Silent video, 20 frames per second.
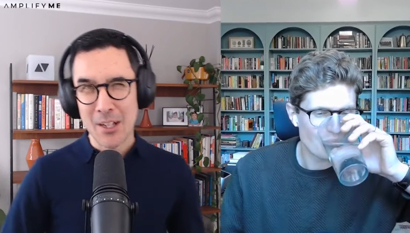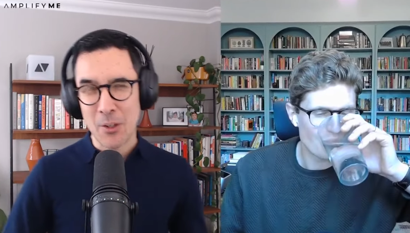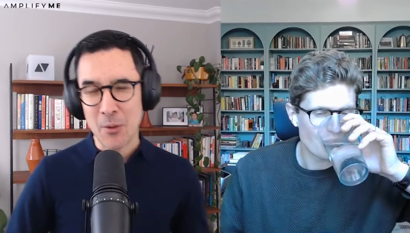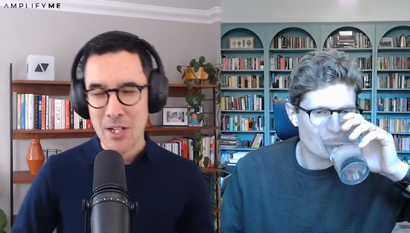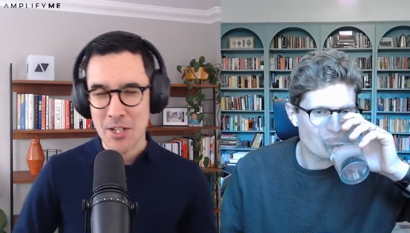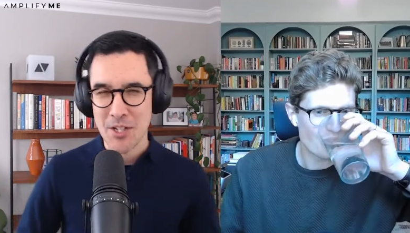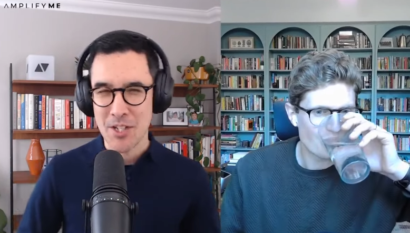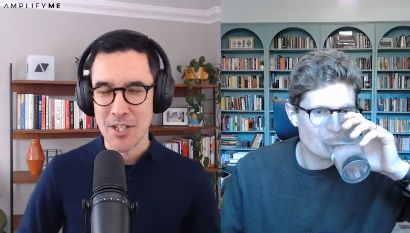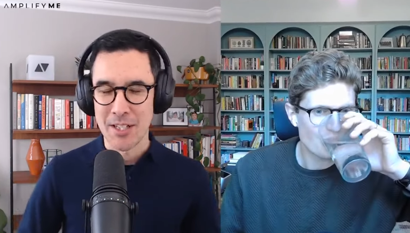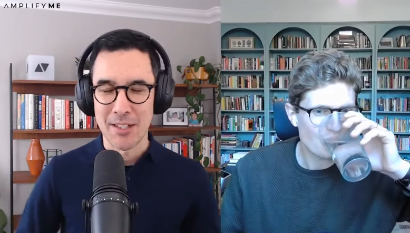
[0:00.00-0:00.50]

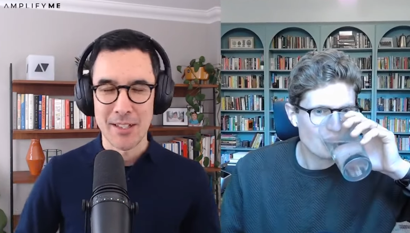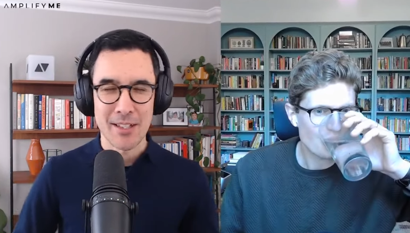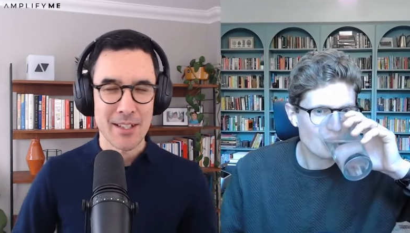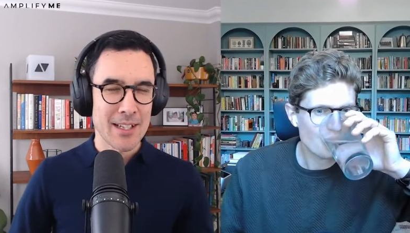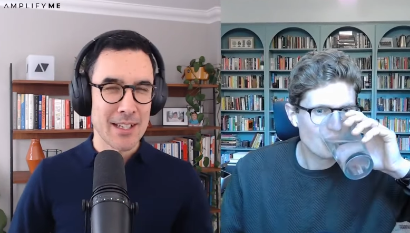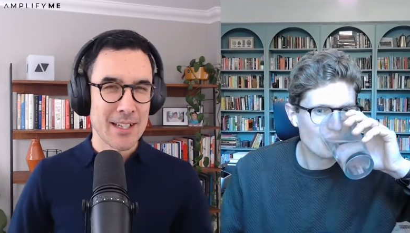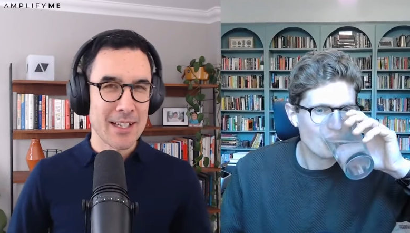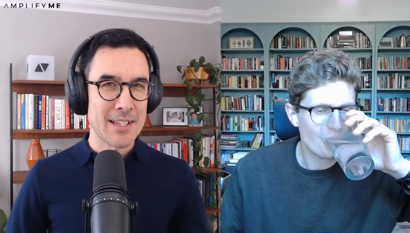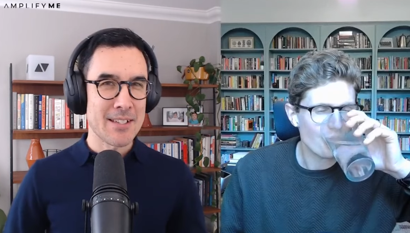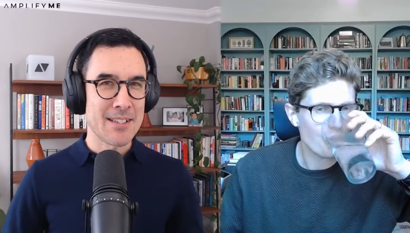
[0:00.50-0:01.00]
Speaker 1: question,
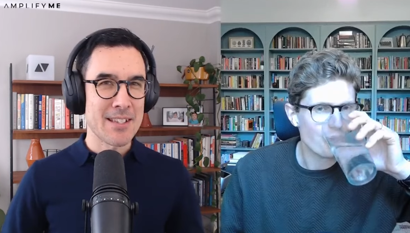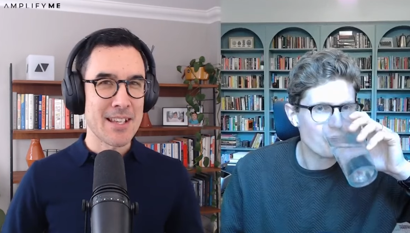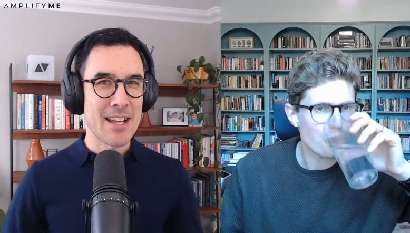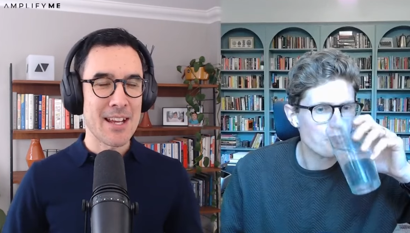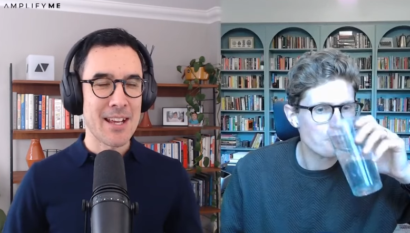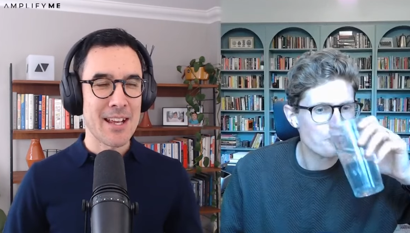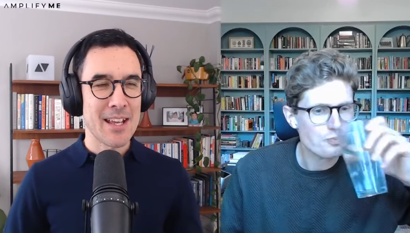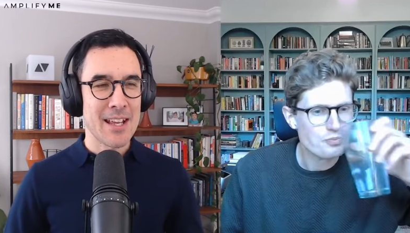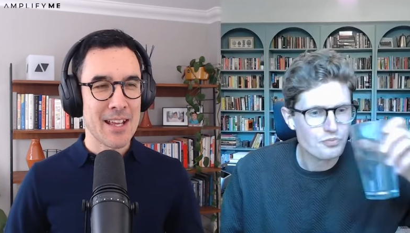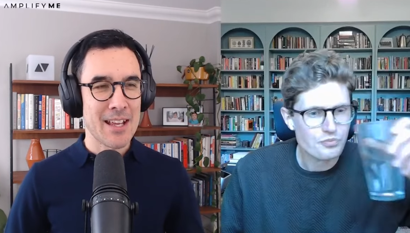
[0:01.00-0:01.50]
is
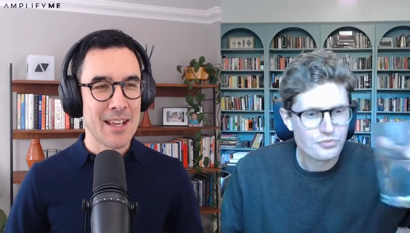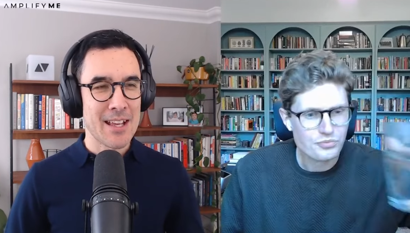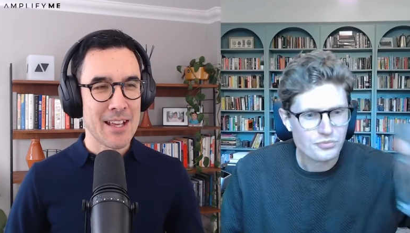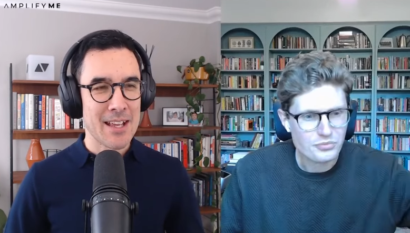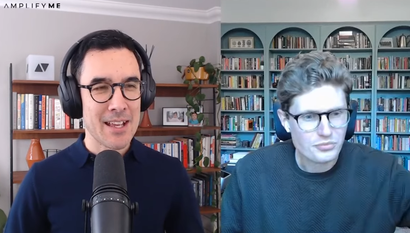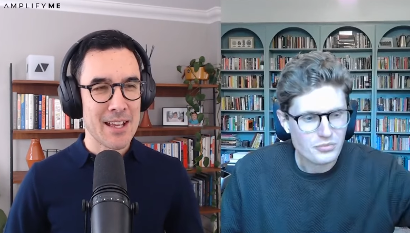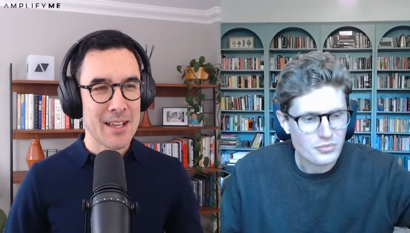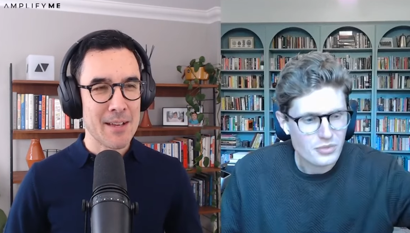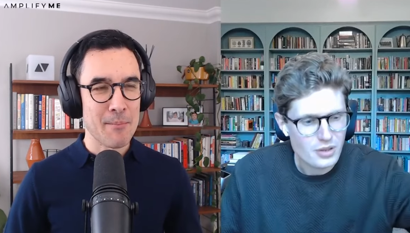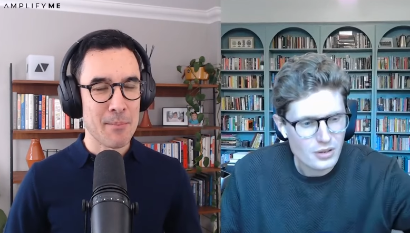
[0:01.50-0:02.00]
there
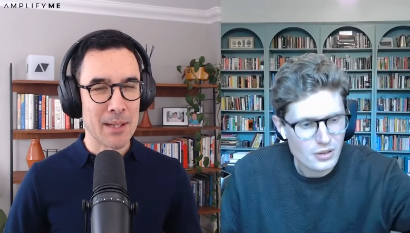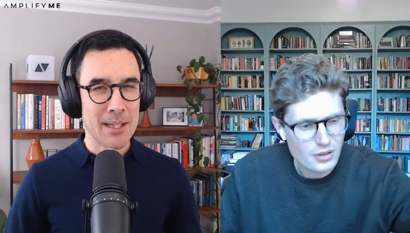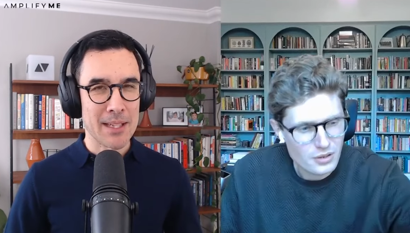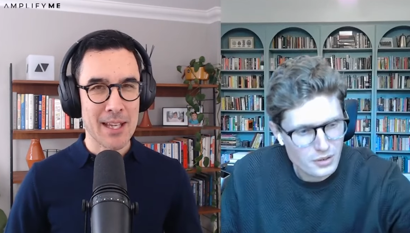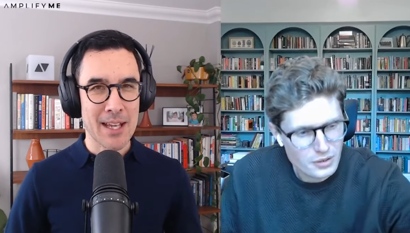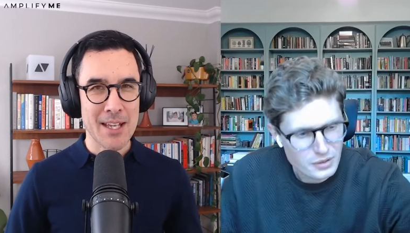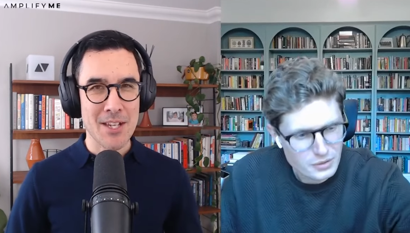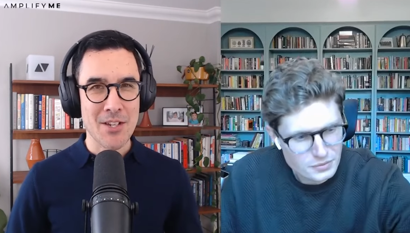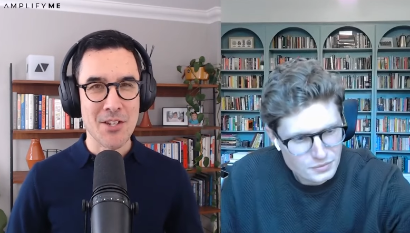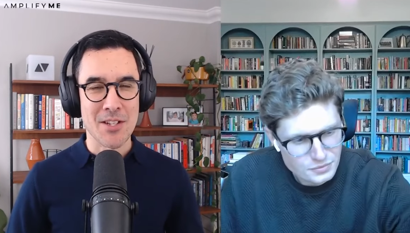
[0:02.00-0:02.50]

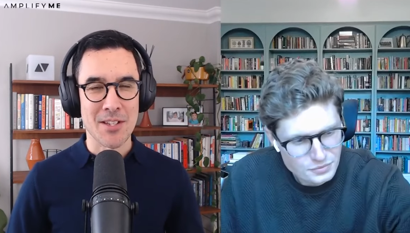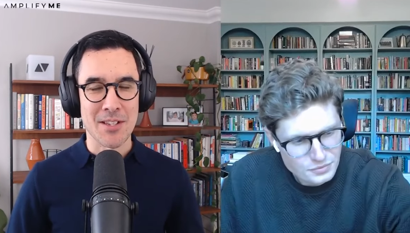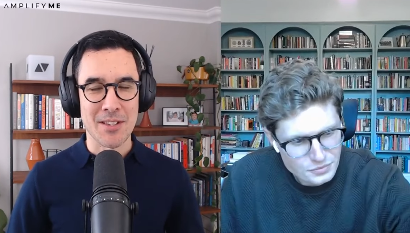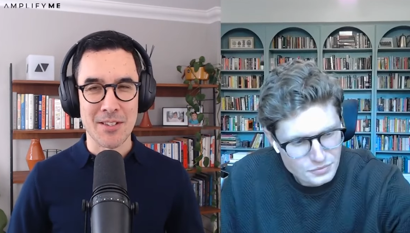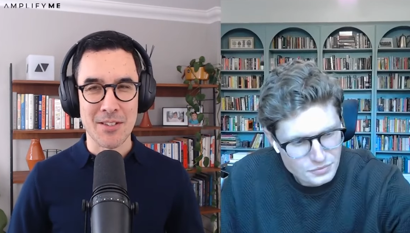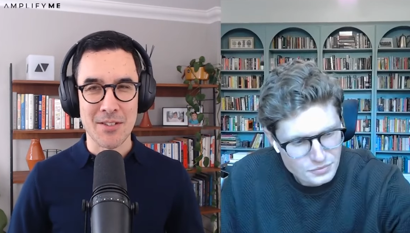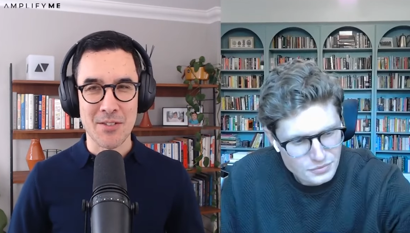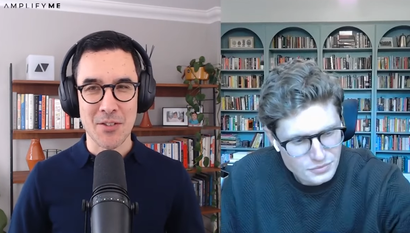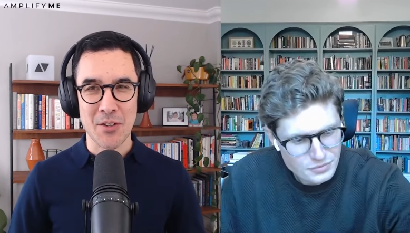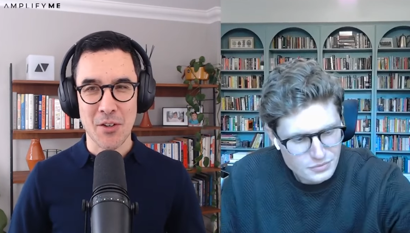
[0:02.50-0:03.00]

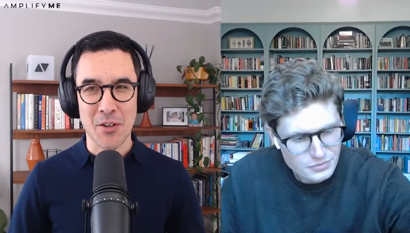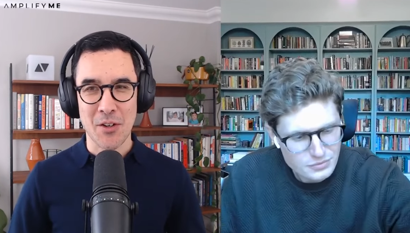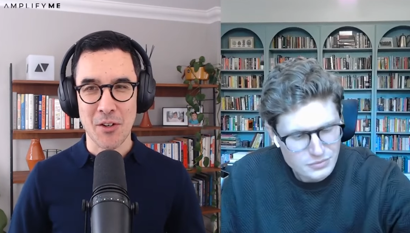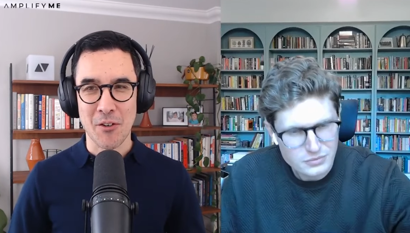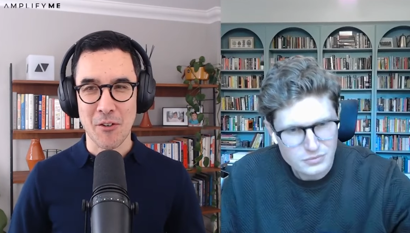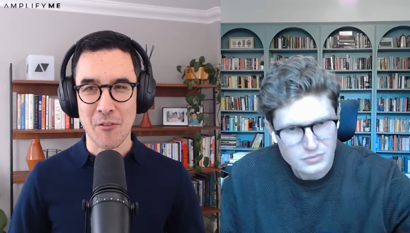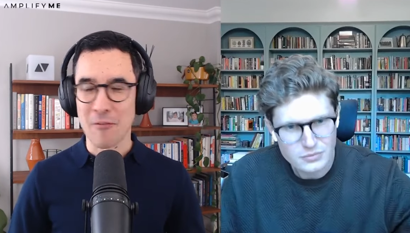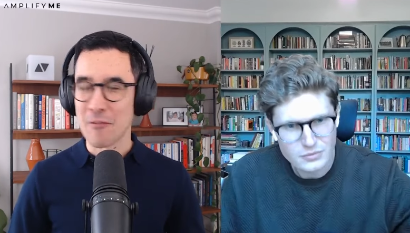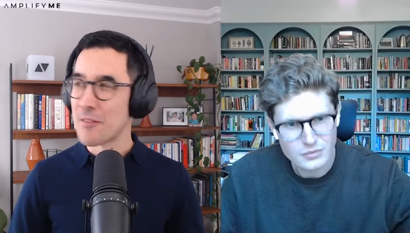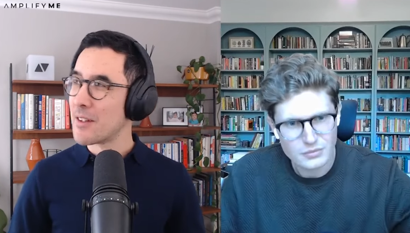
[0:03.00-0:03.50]
implications
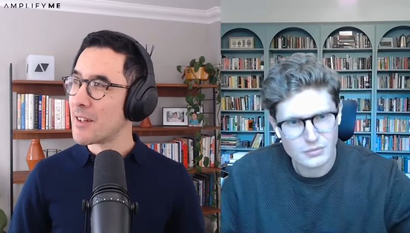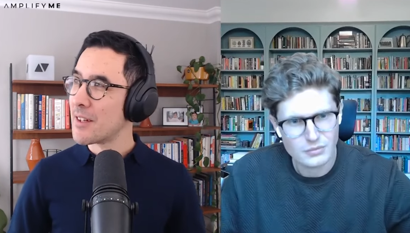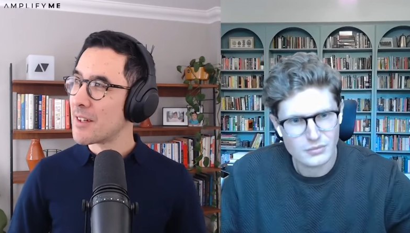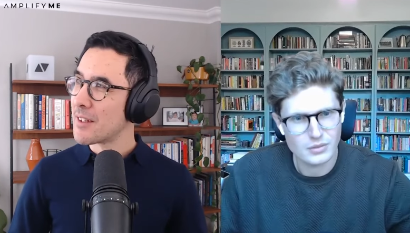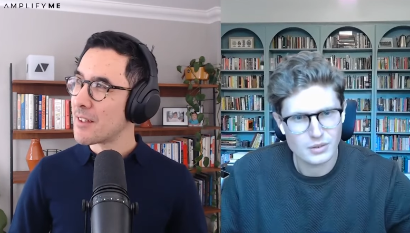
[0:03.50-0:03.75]
of